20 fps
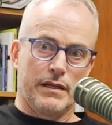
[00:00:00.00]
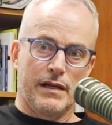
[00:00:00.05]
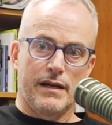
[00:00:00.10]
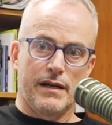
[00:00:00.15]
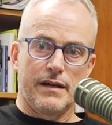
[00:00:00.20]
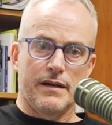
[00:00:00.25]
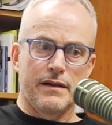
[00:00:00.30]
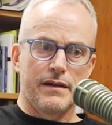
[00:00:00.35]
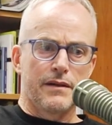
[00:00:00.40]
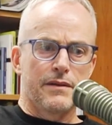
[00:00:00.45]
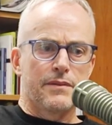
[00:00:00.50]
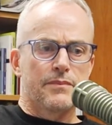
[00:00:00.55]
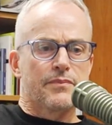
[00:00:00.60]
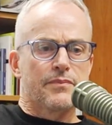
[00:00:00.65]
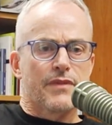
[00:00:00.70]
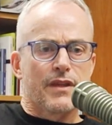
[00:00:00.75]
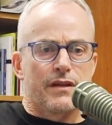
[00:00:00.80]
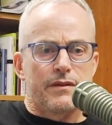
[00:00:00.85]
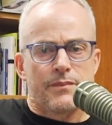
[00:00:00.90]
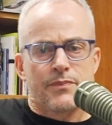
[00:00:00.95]

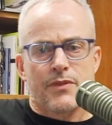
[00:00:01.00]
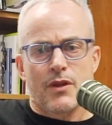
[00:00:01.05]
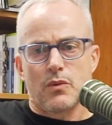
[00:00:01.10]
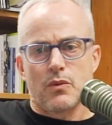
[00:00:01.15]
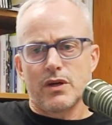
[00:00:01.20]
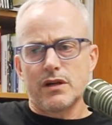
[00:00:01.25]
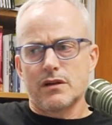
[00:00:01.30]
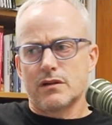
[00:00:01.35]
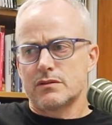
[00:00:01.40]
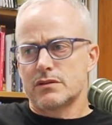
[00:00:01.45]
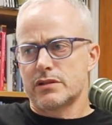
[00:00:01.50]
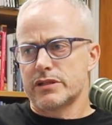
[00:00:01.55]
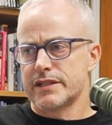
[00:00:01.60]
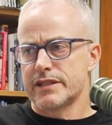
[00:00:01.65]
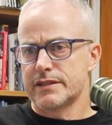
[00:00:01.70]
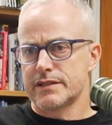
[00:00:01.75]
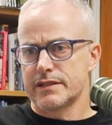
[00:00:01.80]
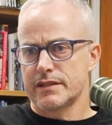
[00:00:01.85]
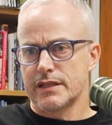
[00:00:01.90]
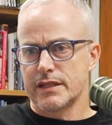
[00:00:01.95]
Well,
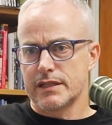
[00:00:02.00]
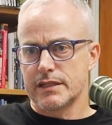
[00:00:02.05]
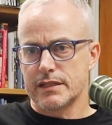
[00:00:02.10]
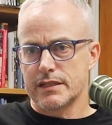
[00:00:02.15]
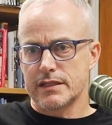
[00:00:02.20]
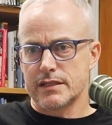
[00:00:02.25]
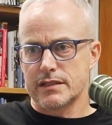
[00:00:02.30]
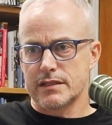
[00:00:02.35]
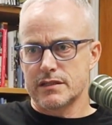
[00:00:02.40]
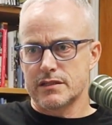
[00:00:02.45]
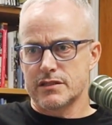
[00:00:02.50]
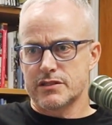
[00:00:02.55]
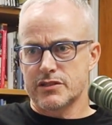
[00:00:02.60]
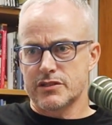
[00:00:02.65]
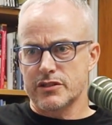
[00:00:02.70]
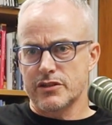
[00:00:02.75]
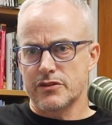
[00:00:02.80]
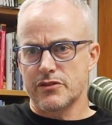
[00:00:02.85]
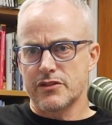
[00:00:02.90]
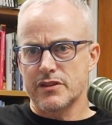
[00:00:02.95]

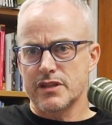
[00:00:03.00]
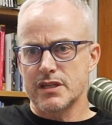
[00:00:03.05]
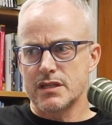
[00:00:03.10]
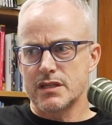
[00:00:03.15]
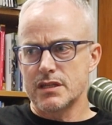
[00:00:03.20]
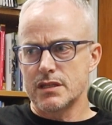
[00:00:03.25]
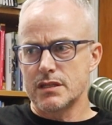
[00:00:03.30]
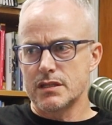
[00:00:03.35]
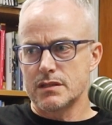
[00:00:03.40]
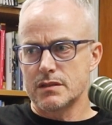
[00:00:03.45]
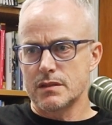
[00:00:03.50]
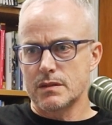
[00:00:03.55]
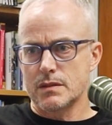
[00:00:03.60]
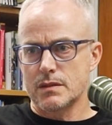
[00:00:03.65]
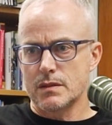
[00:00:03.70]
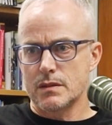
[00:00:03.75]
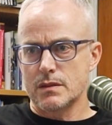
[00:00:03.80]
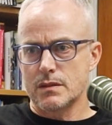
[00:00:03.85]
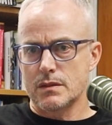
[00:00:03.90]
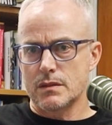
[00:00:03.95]
so the
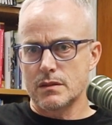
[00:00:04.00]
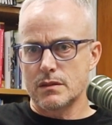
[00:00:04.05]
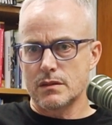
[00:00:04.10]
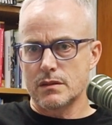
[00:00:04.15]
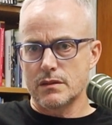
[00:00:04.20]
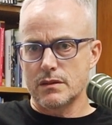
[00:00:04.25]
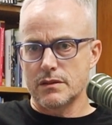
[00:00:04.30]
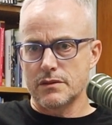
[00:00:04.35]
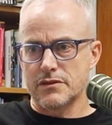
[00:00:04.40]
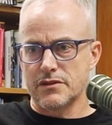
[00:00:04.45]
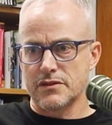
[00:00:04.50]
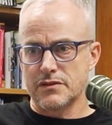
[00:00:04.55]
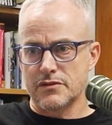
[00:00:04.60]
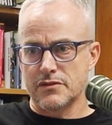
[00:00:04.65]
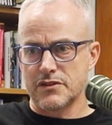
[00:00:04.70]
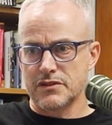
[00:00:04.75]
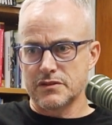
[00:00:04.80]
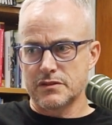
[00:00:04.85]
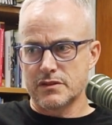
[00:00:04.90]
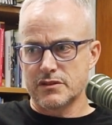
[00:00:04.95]

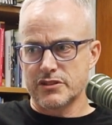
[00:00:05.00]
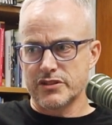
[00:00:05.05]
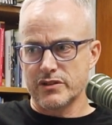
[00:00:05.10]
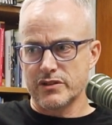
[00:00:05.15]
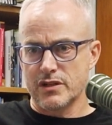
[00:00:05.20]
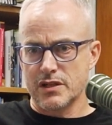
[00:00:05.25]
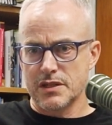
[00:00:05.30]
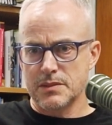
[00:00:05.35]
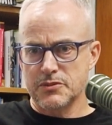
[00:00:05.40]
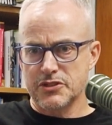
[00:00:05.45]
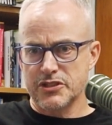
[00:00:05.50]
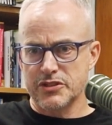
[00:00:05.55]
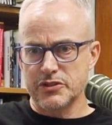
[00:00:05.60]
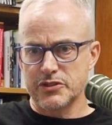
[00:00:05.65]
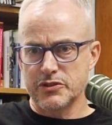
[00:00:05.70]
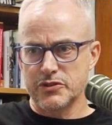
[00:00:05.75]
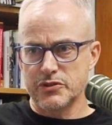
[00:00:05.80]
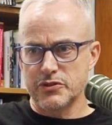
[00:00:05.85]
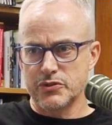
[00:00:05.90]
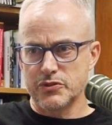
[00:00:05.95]
time
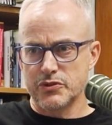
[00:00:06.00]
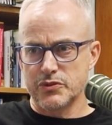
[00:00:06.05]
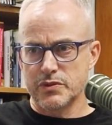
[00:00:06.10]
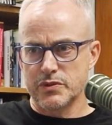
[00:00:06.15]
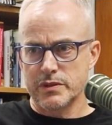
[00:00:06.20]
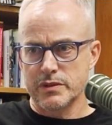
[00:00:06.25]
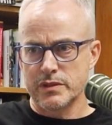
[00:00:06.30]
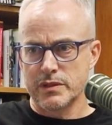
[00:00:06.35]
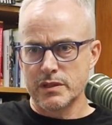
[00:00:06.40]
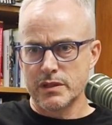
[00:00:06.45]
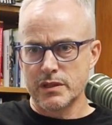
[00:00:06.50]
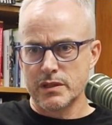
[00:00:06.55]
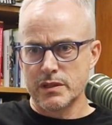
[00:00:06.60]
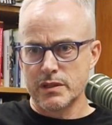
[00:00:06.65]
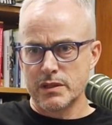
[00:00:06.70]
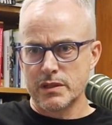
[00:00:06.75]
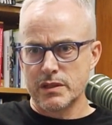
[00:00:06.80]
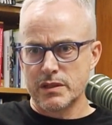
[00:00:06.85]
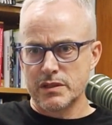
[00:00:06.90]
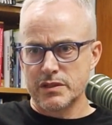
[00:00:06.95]
to
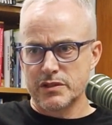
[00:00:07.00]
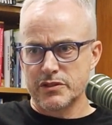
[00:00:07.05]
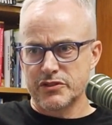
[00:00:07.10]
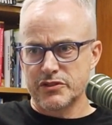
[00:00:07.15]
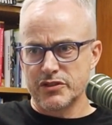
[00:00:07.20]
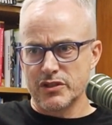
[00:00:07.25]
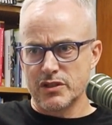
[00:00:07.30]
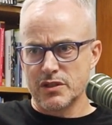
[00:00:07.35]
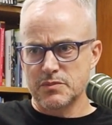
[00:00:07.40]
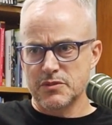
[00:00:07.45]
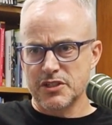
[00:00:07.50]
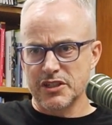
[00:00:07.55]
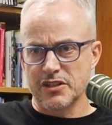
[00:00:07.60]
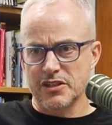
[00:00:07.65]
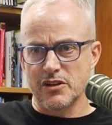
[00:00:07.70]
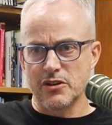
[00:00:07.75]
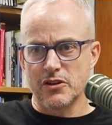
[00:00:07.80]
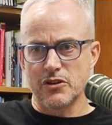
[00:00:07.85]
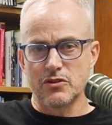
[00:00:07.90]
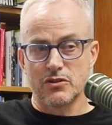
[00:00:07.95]

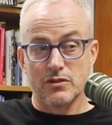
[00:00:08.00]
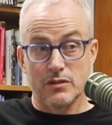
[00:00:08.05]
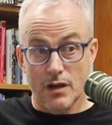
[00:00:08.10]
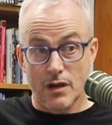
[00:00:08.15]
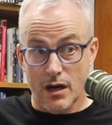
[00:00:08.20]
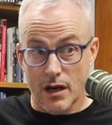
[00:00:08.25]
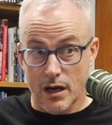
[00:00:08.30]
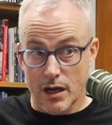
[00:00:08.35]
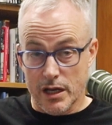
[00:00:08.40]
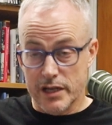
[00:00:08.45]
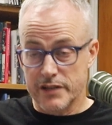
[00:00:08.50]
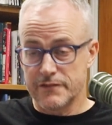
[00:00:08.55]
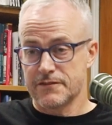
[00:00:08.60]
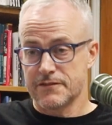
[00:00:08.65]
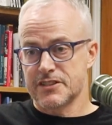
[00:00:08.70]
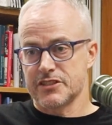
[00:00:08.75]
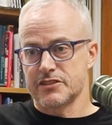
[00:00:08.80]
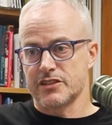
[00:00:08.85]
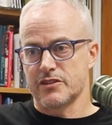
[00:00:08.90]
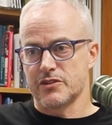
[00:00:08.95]
go live.
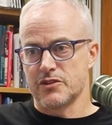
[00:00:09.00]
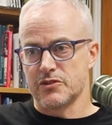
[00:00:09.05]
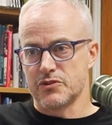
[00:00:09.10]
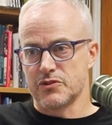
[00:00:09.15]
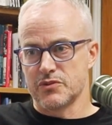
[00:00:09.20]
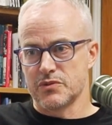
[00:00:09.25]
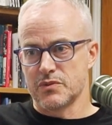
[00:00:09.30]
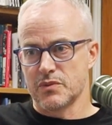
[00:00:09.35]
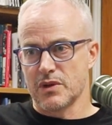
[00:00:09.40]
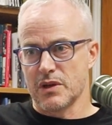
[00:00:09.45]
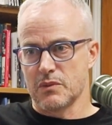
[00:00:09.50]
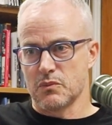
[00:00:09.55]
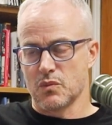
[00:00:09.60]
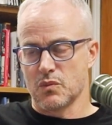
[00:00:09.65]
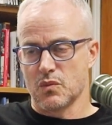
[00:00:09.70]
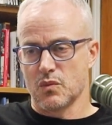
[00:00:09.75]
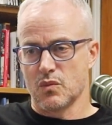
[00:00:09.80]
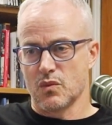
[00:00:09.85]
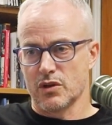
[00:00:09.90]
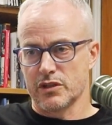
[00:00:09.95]
So,
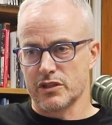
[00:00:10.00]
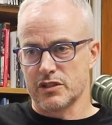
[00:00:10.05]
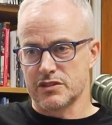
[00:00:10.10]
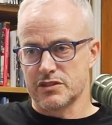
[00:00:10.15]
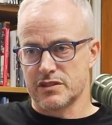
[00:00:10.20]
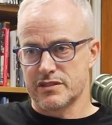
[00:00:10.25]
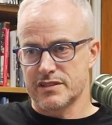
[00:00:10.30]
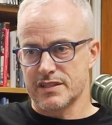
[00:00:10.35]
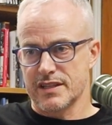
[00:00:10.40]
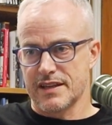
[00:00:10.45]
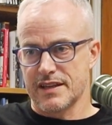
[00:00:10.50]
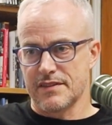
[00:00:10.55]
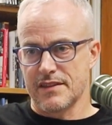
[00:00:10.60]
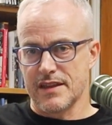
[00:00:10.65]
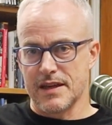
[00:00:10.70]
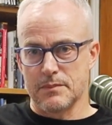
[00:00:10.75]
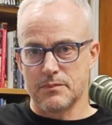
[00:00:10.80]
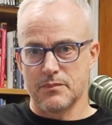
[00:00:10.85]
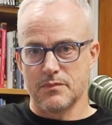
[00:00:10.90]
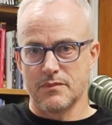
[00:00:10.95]
and what I'd say
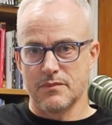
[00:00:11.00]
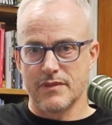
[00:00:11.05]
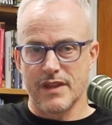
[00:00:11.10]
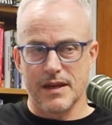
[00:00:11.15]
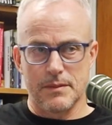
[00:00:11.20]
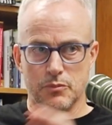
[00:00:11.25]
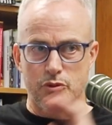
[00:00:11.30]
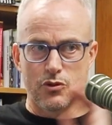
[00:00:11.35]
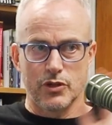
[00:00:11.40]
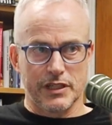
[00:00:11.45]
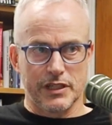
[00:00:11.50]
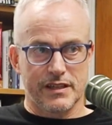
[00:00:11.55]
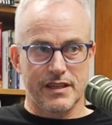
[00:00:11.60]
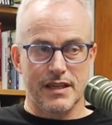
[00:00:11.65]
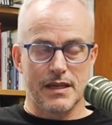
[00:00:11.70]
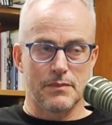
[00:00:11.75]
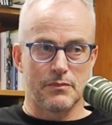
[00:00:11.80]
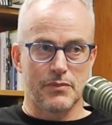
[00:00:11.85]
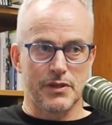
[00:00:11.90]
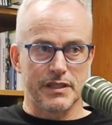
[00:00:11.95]
that point
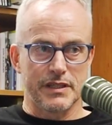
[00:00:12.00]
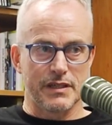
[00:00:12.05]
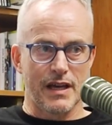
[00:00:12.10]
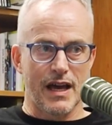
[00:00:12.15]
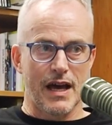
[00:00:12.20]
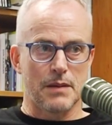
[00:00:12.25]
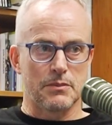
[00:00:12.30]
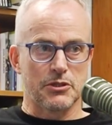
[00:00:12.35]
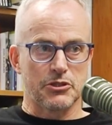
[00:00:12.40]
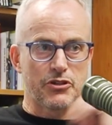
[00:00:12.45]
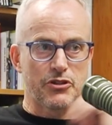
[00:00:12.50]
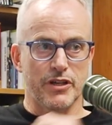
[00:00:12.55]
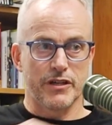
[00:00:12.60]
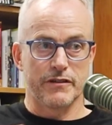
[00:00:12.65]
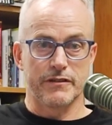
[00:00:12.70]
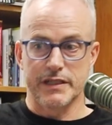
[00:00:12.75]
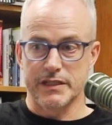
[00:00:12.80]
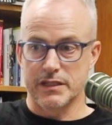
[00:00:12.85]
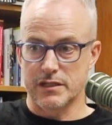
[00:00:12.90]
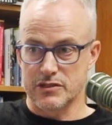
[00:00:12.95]
can be
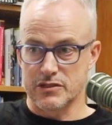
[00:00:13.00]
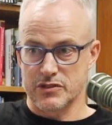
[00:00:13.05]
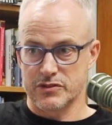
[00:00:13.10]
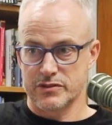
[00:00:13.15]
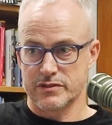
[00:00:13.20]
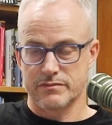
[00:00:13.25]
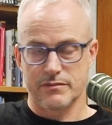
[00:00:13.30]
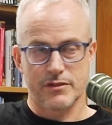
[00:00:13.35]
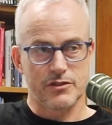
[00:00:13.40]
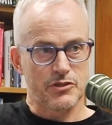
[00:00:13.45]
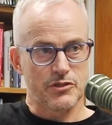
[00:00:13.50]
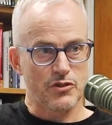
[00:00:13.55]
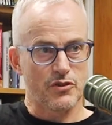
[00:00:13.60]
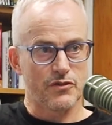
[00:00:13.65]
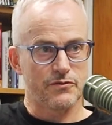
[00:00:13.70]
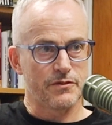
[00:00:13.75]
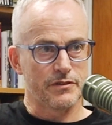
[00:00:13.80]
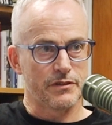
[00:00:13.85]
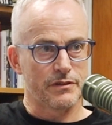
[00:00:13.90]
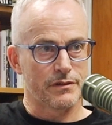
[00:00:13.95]
arbitrary because
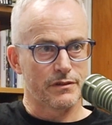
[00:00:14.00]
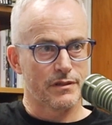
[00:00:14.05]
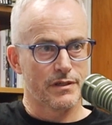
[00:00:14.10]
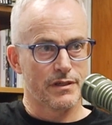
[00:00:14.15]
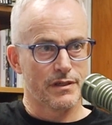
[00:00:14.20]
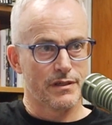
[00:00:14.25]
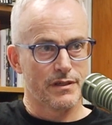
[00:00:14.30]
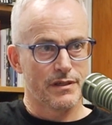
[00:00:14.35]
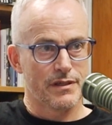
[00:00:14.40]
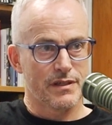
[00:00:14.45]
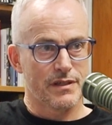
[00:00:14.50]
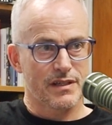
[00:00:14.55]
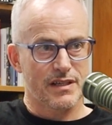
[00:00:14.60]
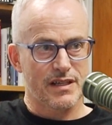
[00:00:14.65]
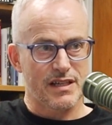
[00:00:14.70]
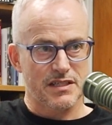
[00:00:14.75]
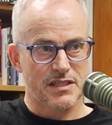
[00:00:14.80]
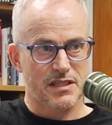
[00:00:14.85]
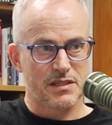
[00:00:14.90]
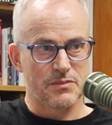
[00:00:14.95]
often
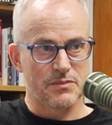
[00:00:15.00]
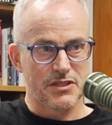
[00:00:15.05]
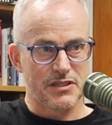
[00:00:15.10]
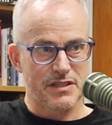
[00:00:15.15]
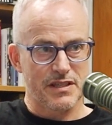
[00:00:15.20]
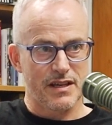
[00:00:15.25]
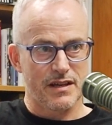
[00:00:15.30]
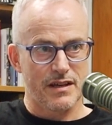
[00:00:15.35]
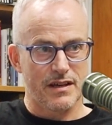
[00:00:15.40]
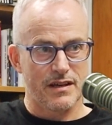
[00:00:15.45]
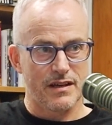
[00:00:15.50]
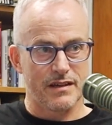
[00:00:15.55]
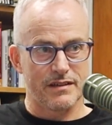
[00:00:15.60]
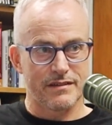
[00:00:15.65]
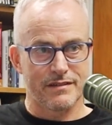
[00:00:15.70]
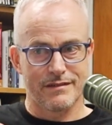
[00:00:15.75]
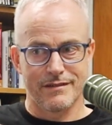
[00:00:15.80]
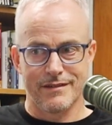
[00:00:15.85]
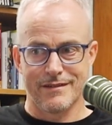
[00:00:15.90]
customers are